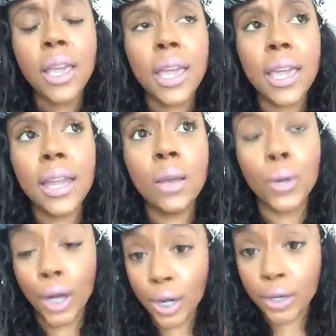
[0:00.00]
and it
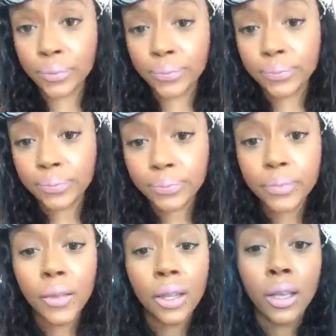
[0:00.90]
would hurt.
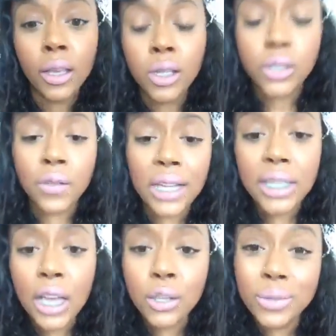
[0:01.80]
So that's
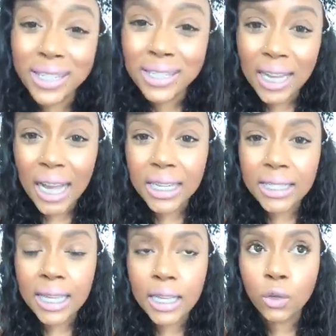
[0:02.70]
how you
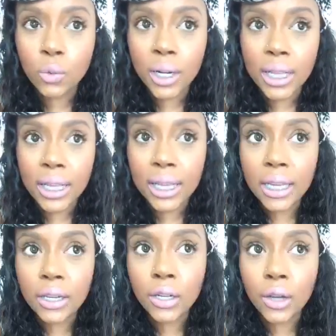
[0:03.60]
detox. And you'd want to
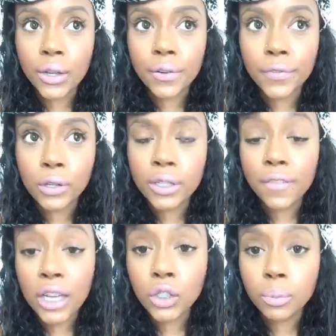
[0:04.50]
eat, you know, your fruits and
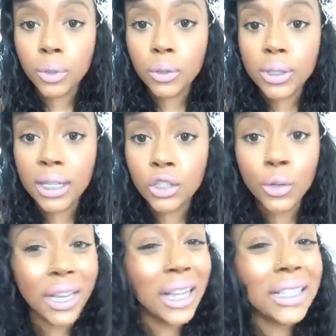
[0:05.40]
vegetables and
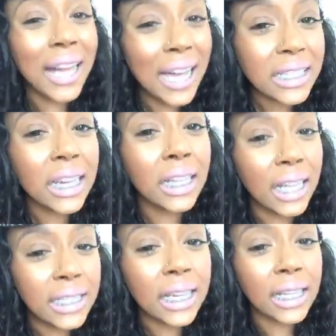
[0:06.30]
drink a lot, a
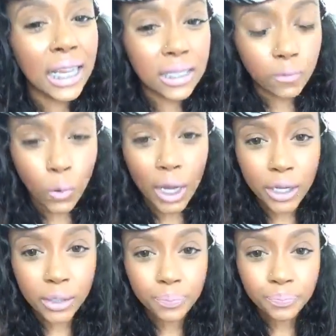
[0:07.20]
lot, a lot of
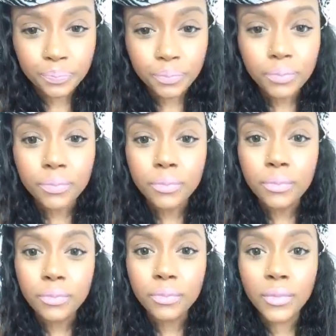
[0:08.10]
water.
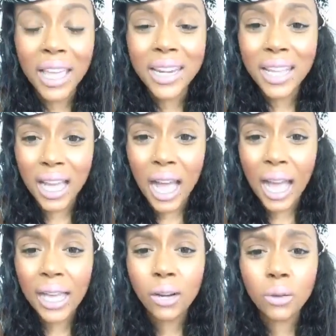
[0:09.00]
And yeah,
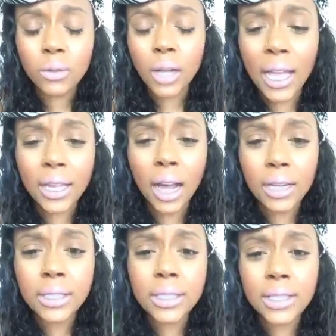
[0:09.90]
I don't, can
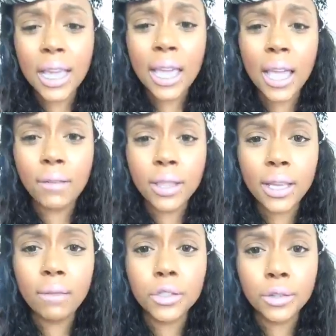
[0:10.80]
honestly say
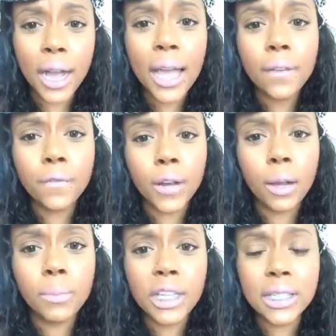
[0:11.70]
everything I've tried
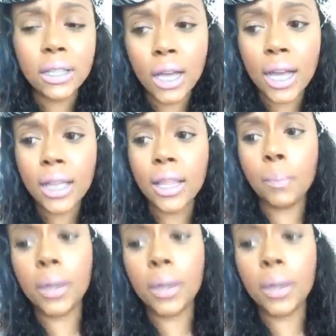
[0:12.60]
from this line, like